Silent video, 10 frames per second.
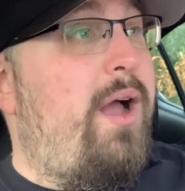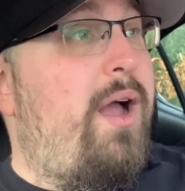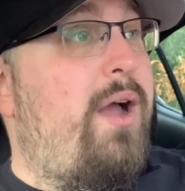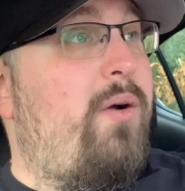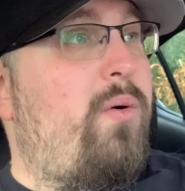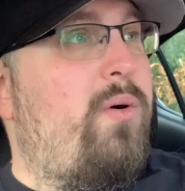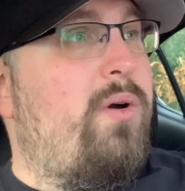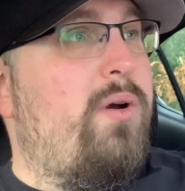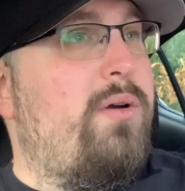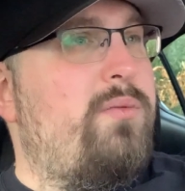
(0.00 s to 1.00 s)
uh,
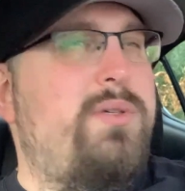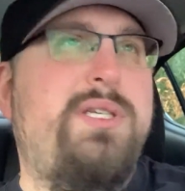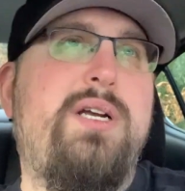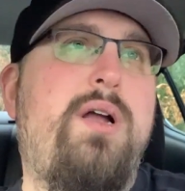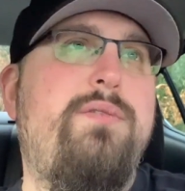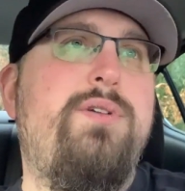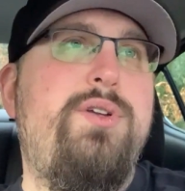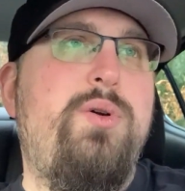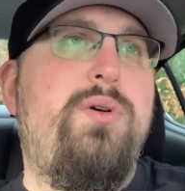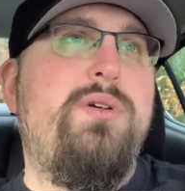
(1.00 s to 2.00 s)
or was that
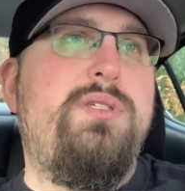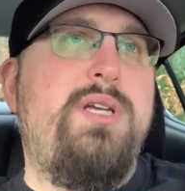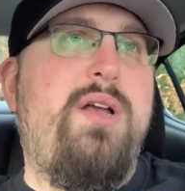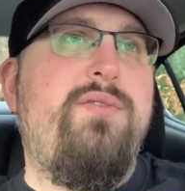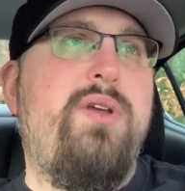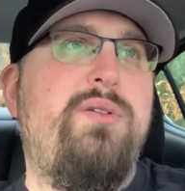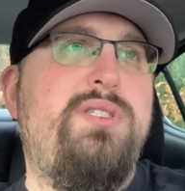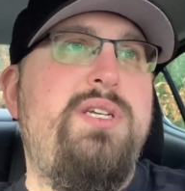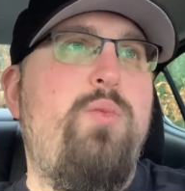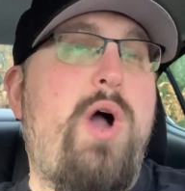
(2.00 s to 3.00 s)
cover yourself? You know,
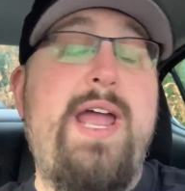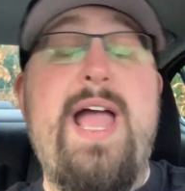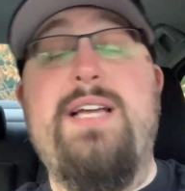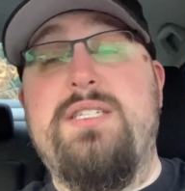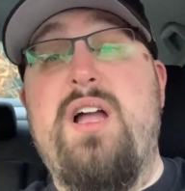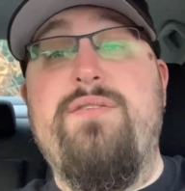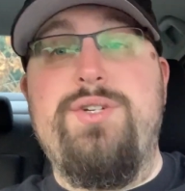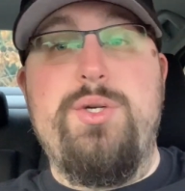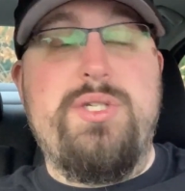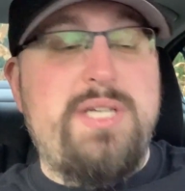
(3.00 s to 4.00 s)
C Y S,
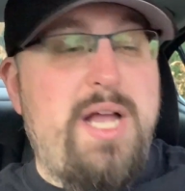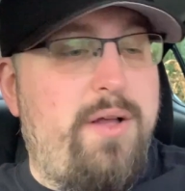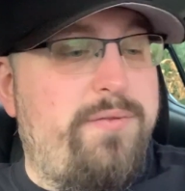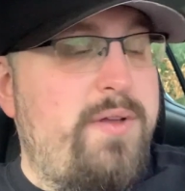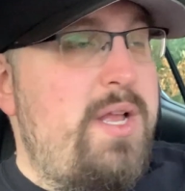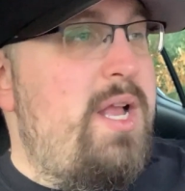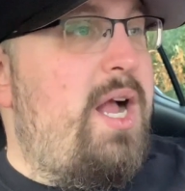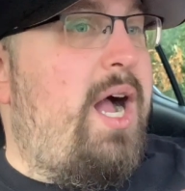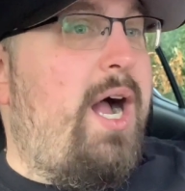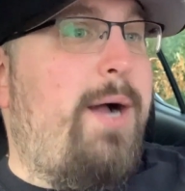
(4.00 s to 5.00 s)
cover yourself.
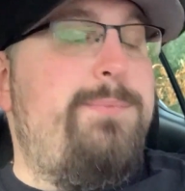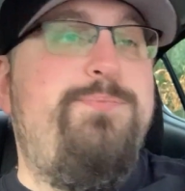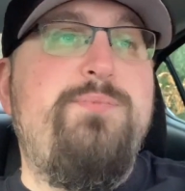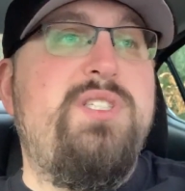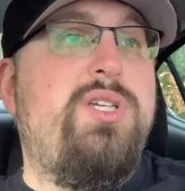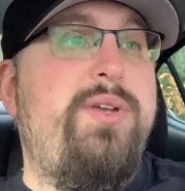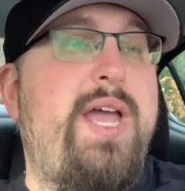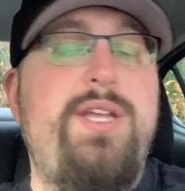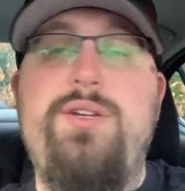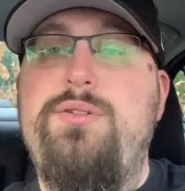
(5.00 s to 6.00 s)
Um, so
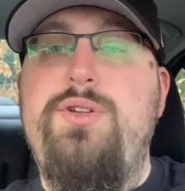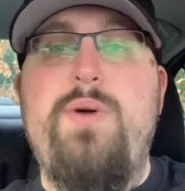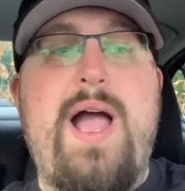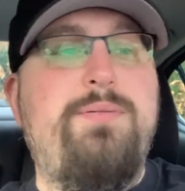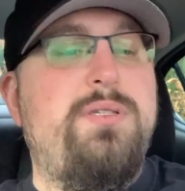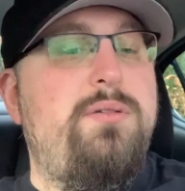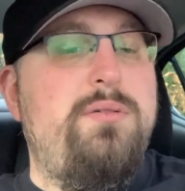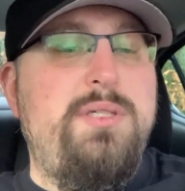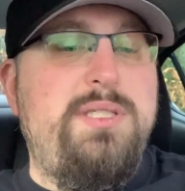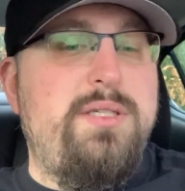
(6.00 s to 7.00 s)
yeah, you, you
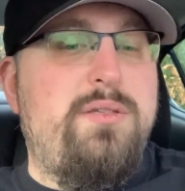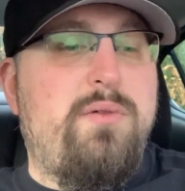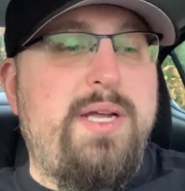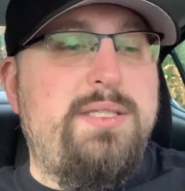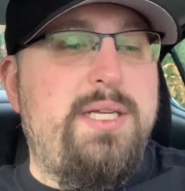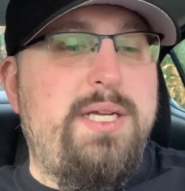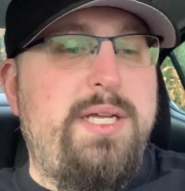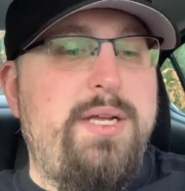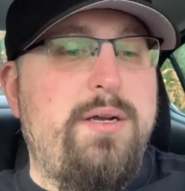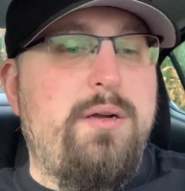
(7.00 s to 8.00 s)
absolutely did the right
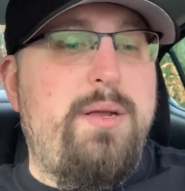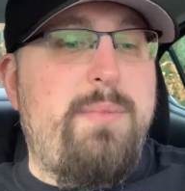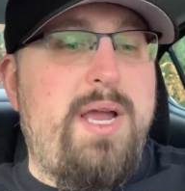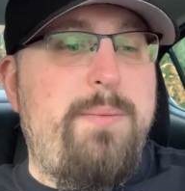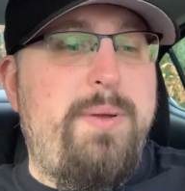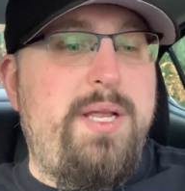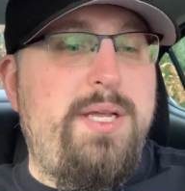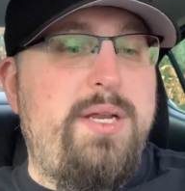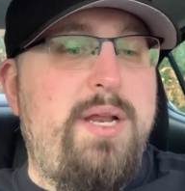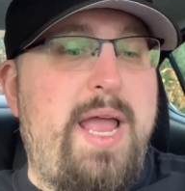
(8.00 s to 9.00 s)
thing here, in my
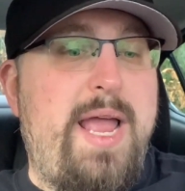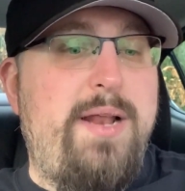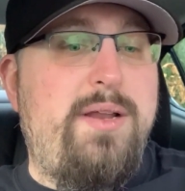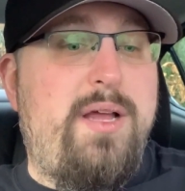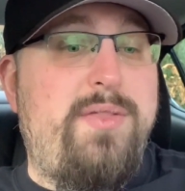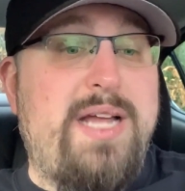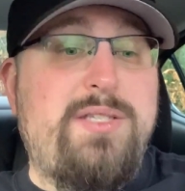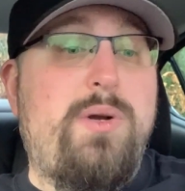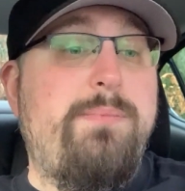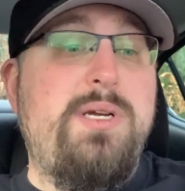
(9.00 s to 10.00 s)
opinion. And, uh,
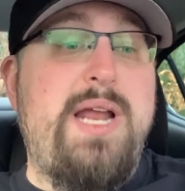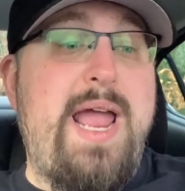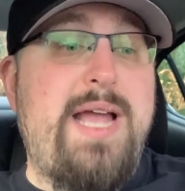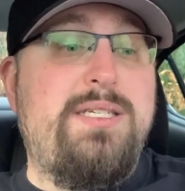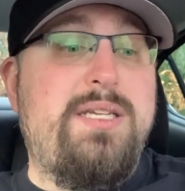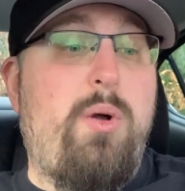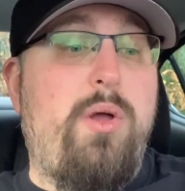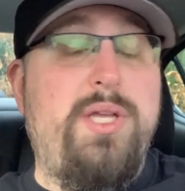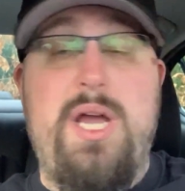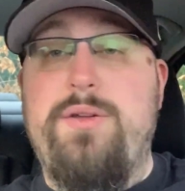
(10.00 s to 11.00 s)
that's what I'm going to ask
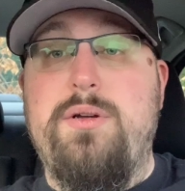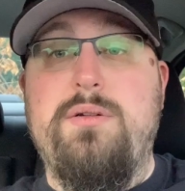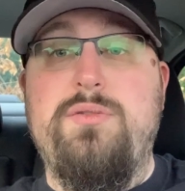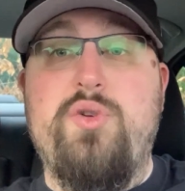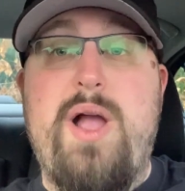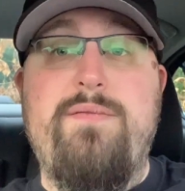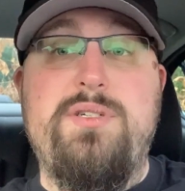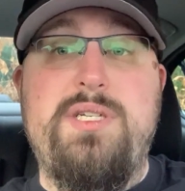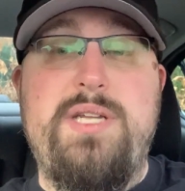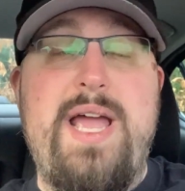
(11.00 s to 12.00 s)
all the other
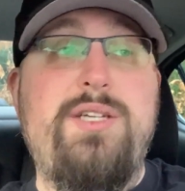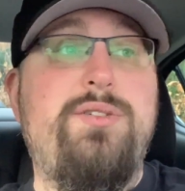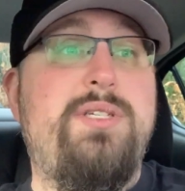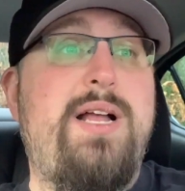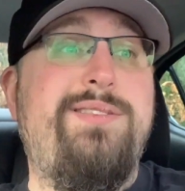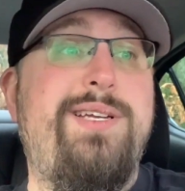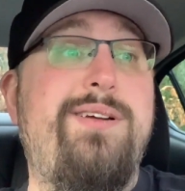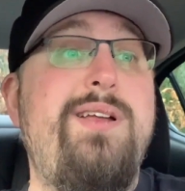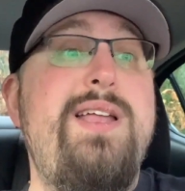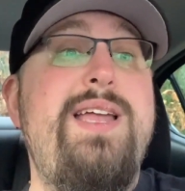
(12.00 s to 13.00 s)
drivers and dashers out
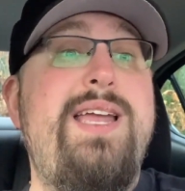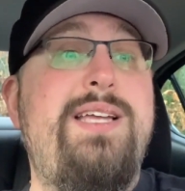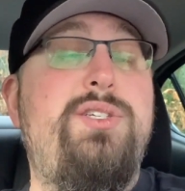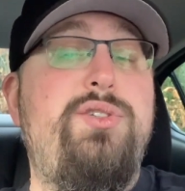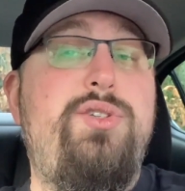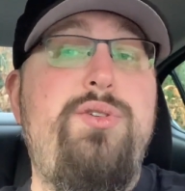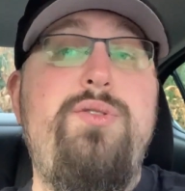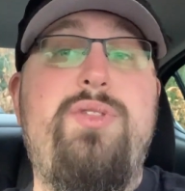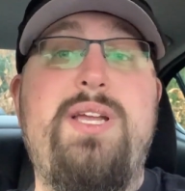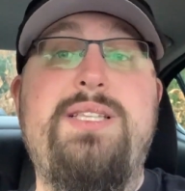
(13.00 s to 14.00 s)
there is, do
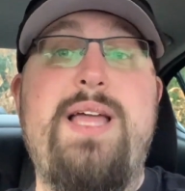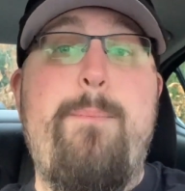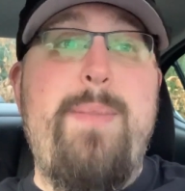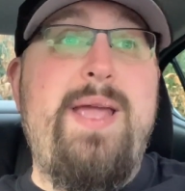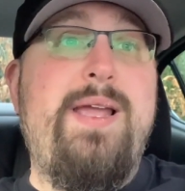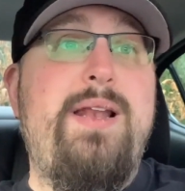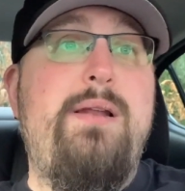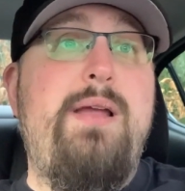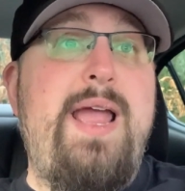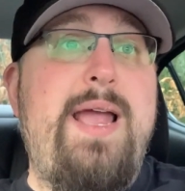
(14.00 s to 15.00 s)
you think that
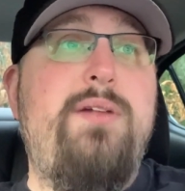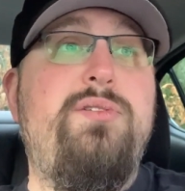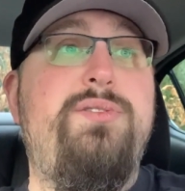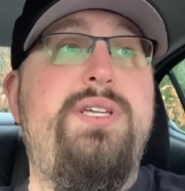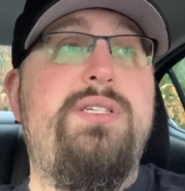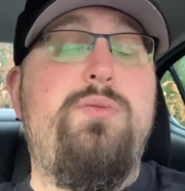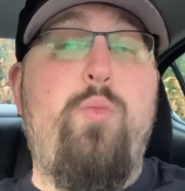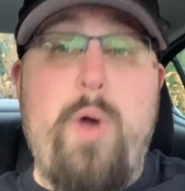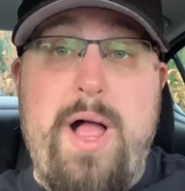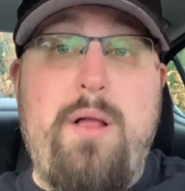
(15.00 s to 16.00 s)
Megan handled this
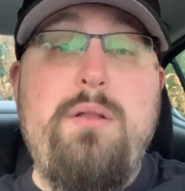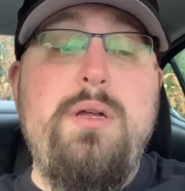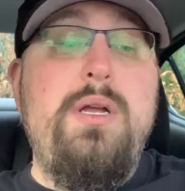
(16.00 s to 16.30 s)
well?